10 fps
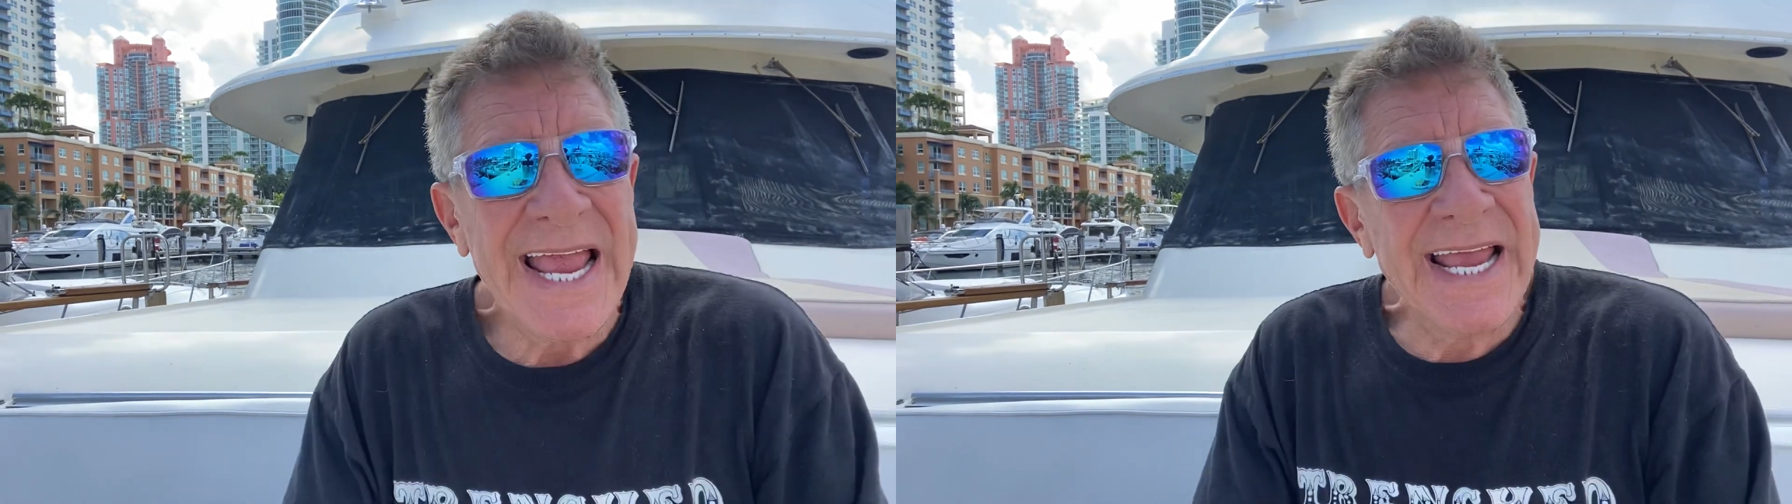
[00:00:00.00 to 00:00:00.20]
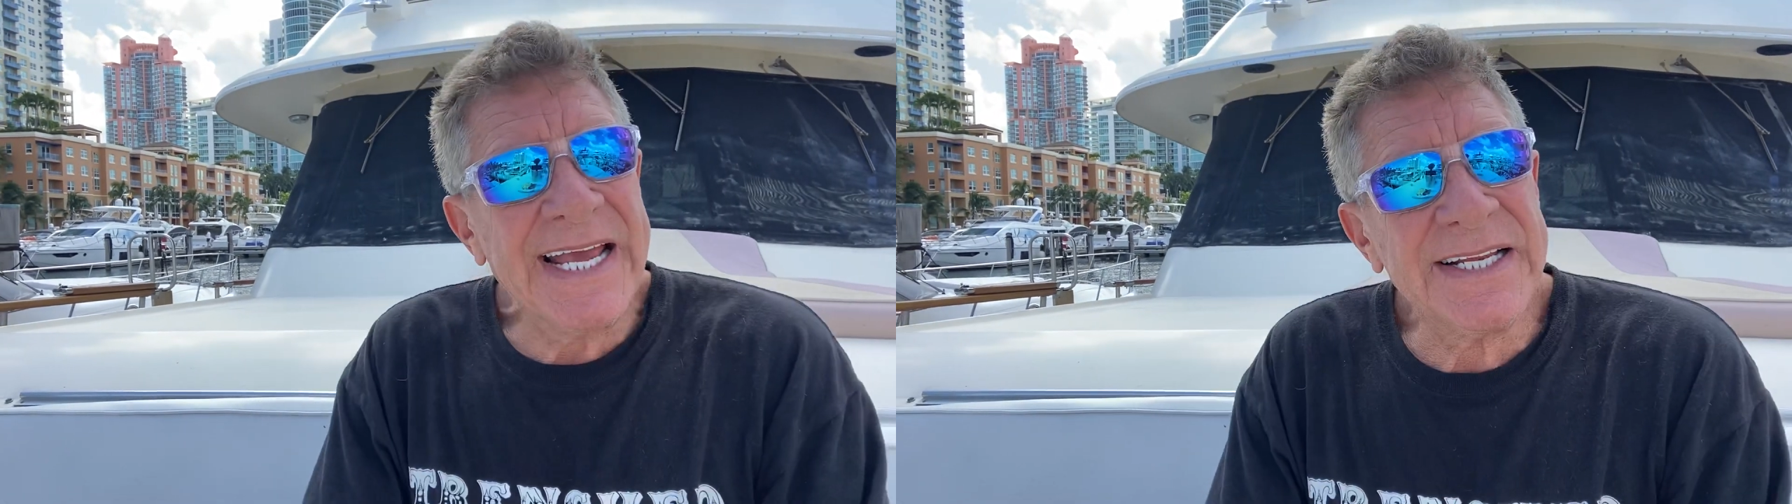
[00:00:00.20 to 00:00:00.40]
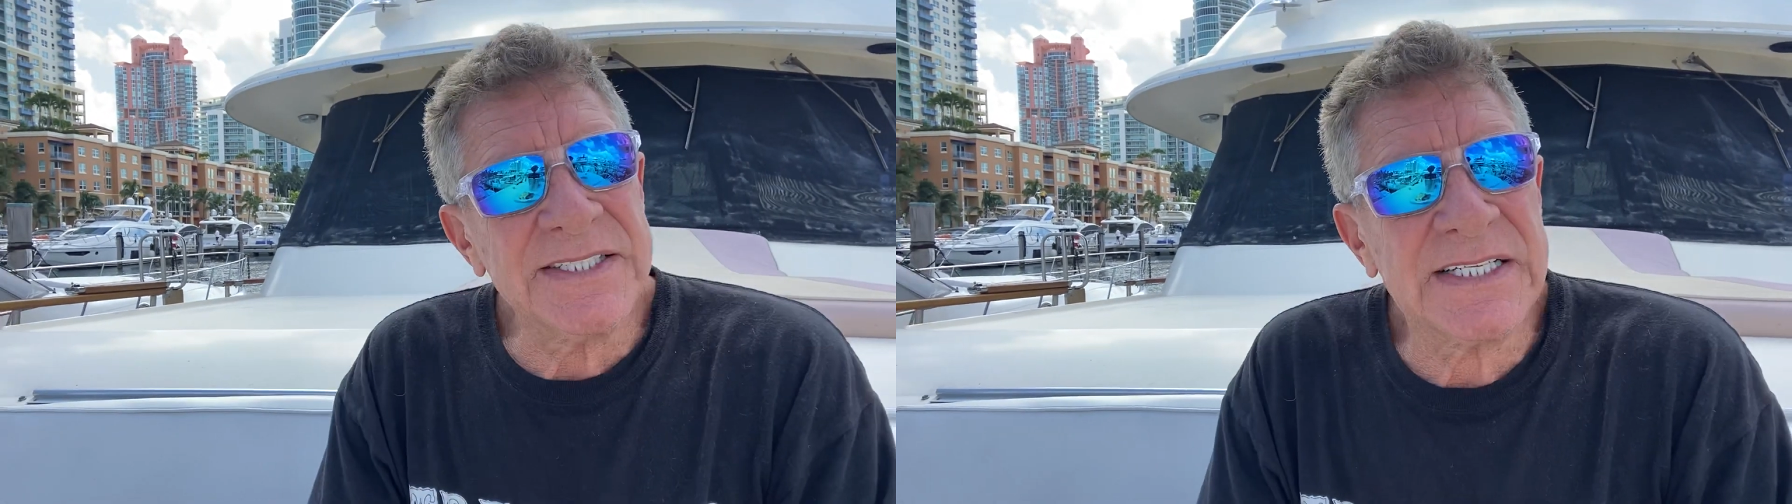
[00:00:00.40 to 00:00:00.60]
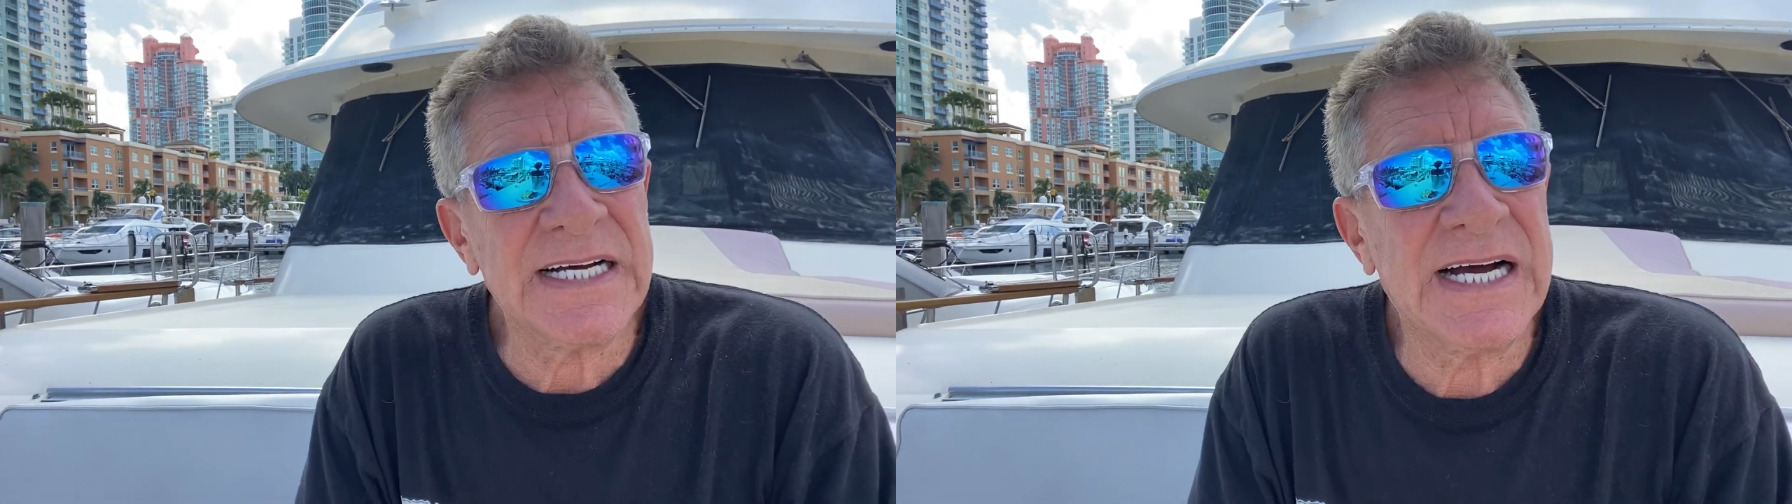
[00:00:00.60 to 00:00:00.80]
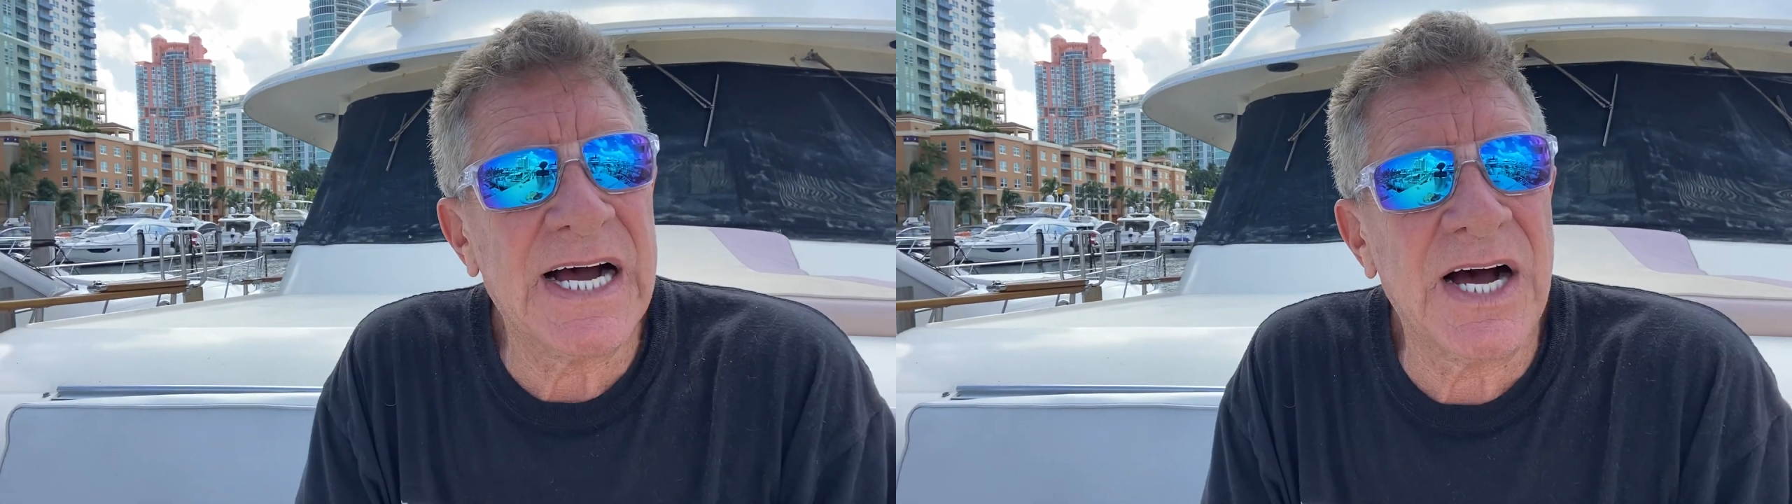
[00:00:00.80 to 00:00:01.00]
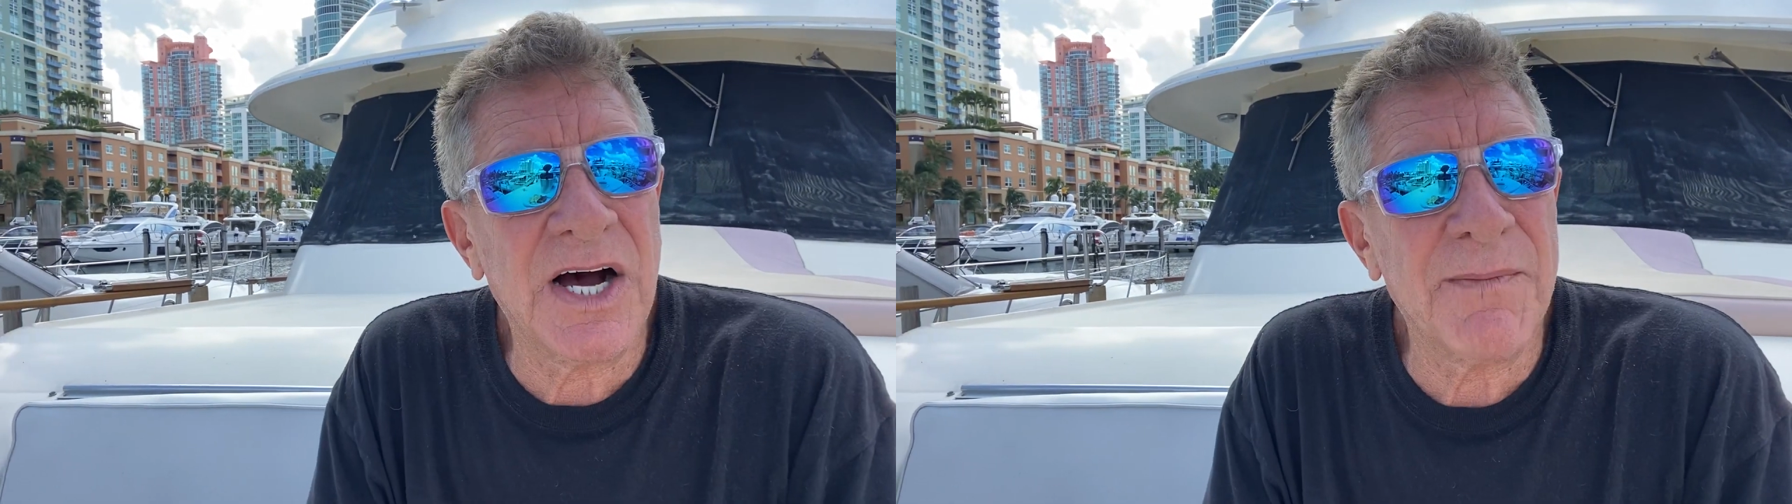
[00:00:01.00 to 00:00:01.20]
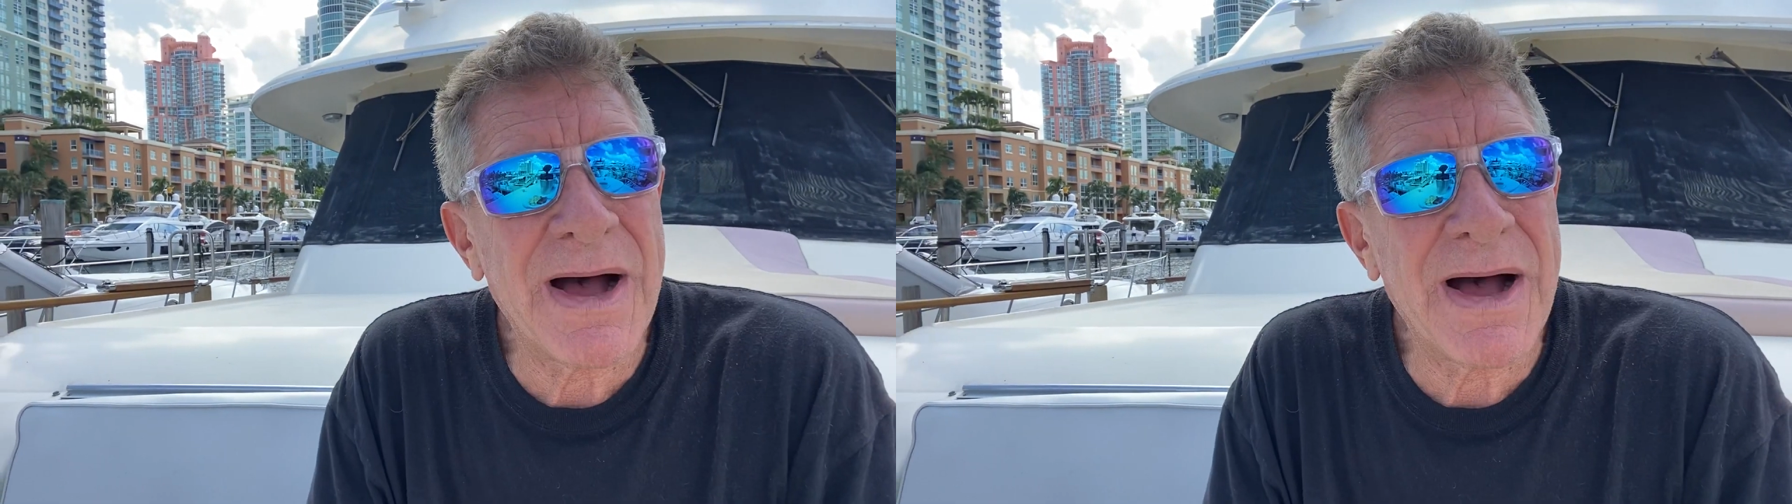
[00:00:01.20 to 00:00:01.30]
And um,